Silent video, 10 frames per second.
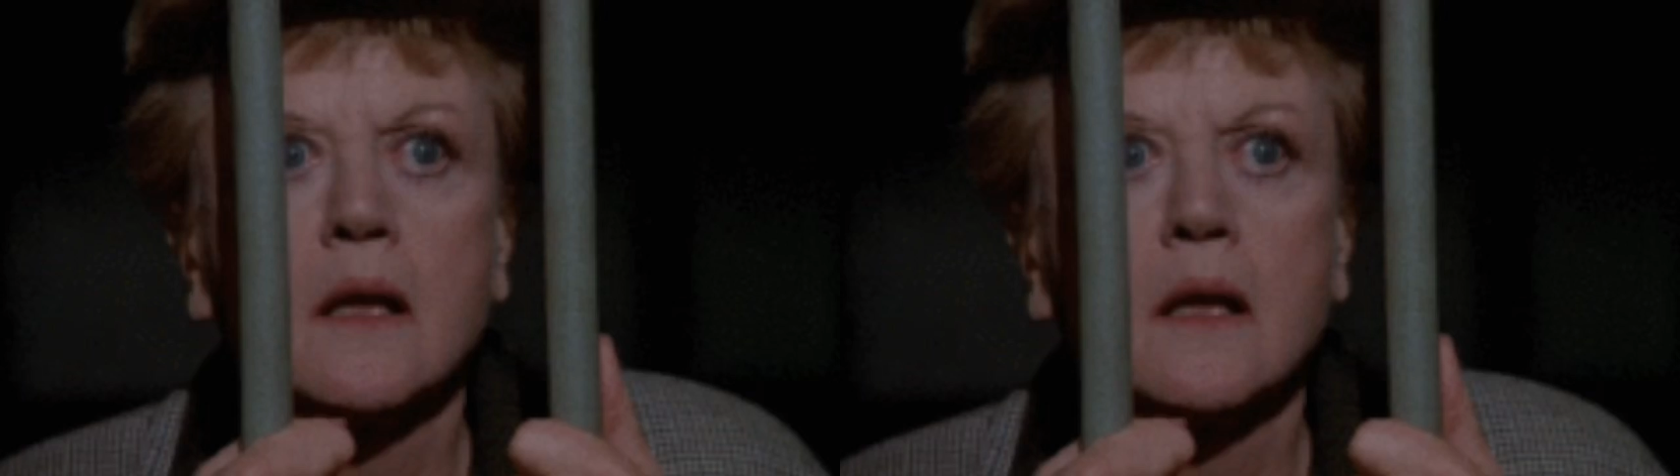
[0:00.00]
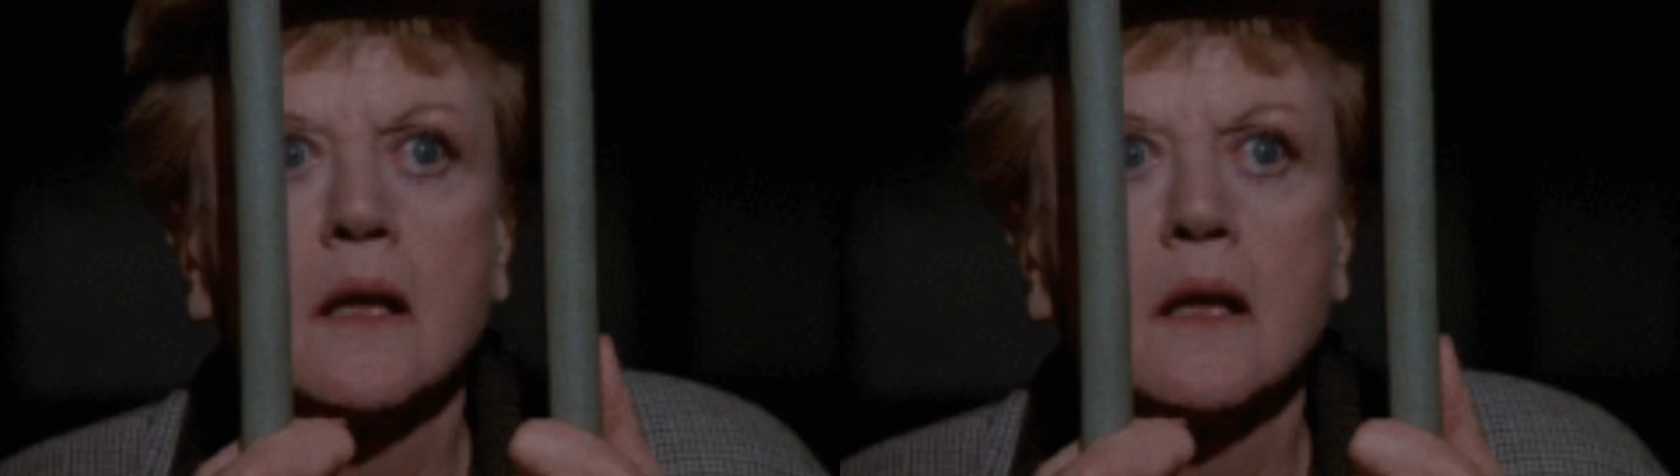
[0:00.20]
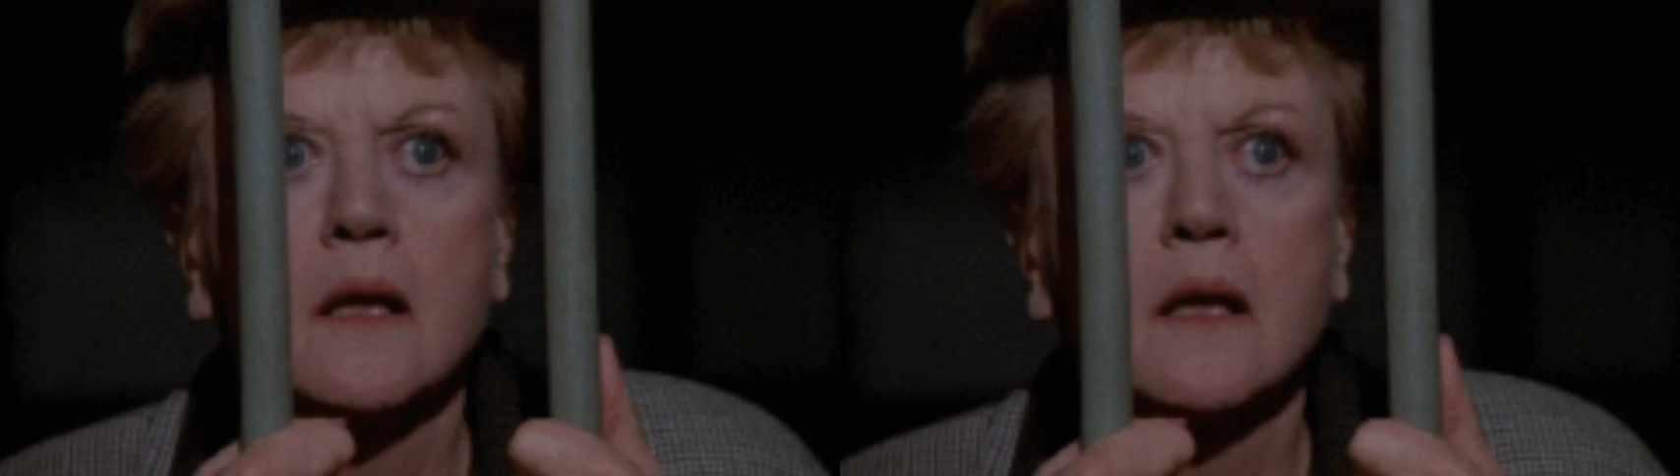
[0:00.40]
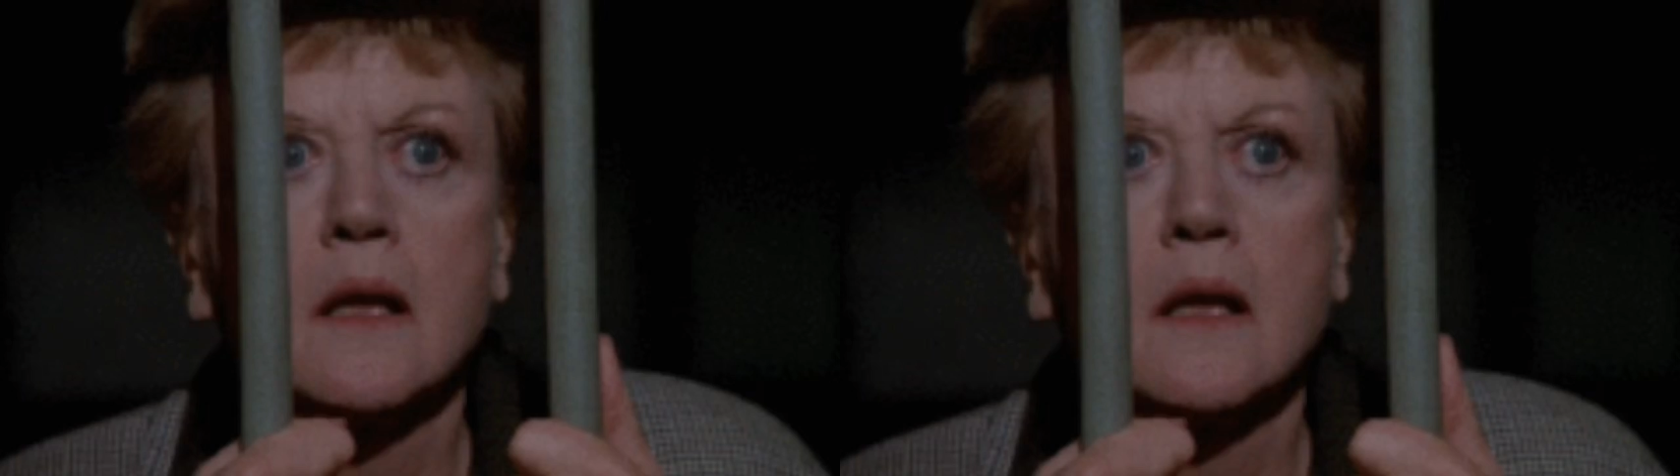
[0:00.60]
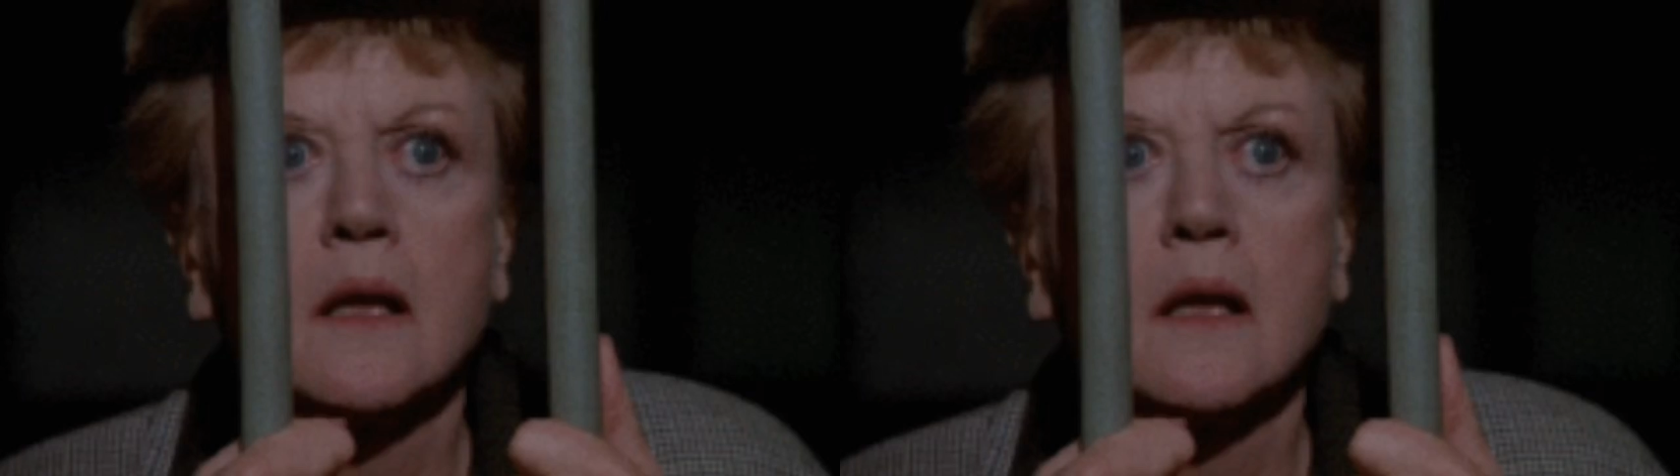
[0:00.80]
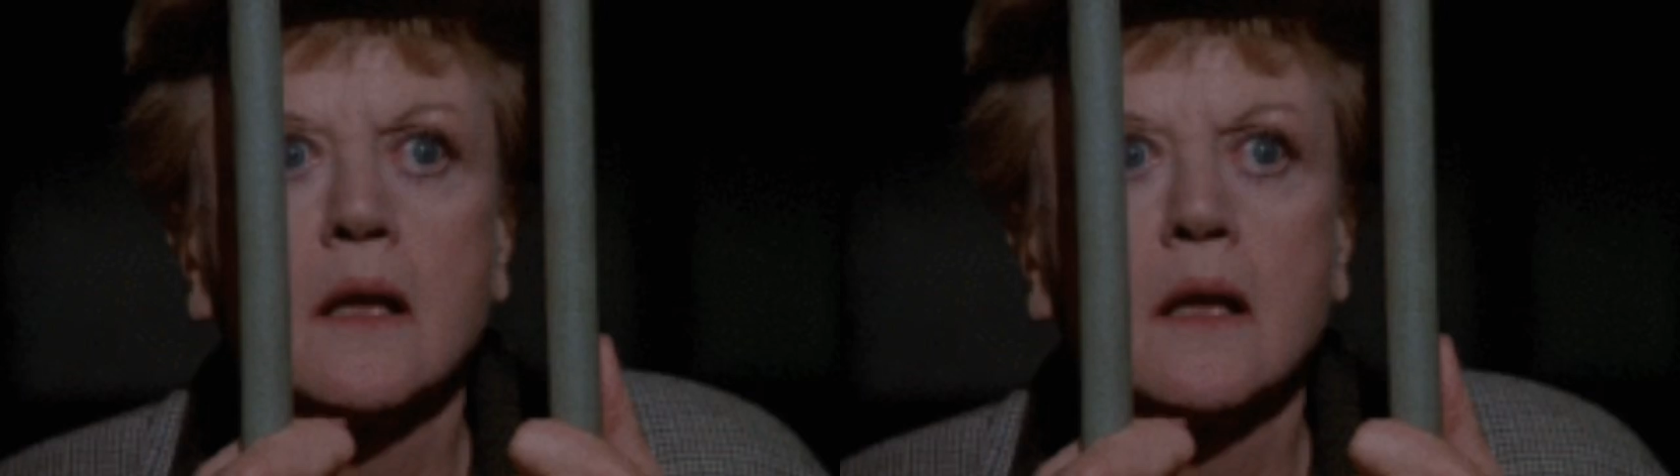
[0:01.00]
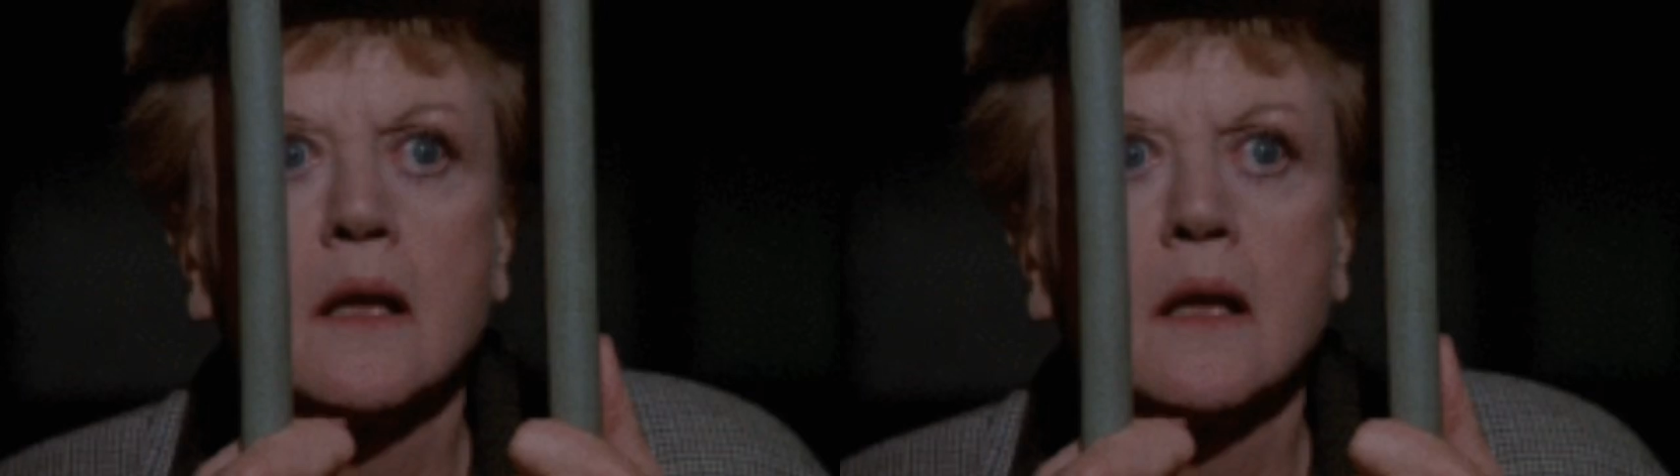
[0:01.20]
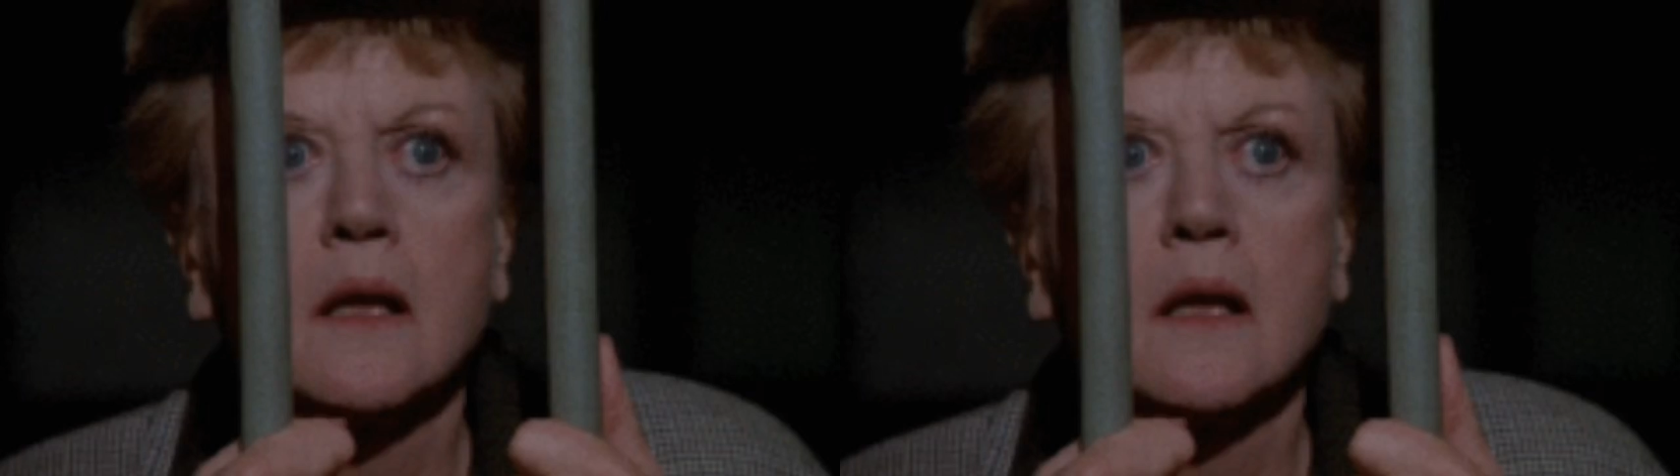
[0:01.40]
commit coupon